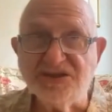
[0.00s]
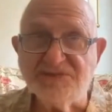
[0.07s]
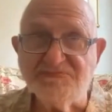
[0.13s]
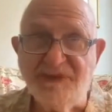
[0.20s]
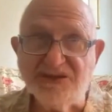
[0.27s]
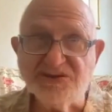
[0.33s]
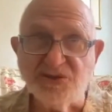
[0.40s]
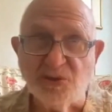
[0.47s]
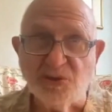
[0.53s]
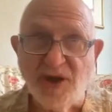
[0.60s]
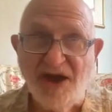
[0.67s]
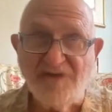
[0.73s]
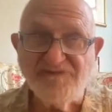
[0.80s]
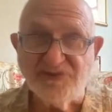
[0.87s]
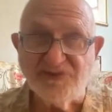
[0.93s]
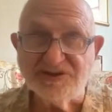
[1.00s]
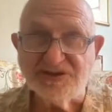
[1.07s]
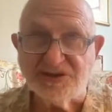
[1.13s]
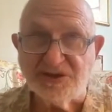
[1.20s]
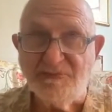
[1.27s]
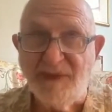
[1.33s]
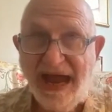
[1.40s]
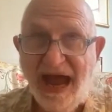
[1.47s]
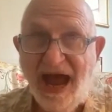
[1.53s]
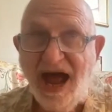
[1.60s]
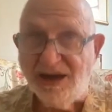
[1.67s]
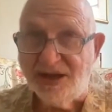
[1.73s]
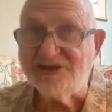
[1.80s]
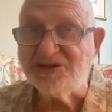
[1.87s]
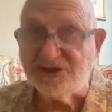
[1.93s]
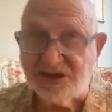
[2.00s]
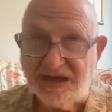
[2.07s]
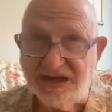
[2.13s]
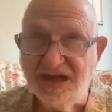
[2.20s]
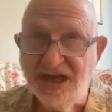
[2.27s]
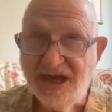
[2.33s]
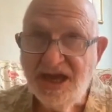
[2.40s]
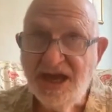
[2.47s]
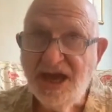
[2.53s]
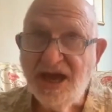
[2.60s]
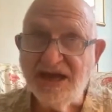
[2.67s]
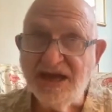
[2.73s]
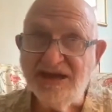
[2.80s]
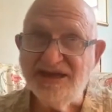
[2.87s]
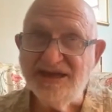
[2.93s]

special reference to biology. Mm-hmm.